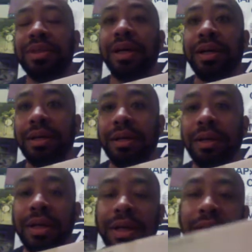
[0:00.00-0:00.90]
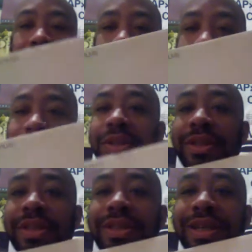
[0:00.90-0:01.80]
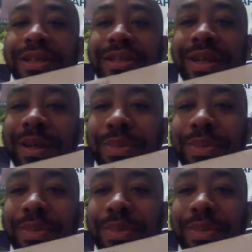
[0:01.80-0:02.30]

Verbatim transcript: duh. Not enough good things I can say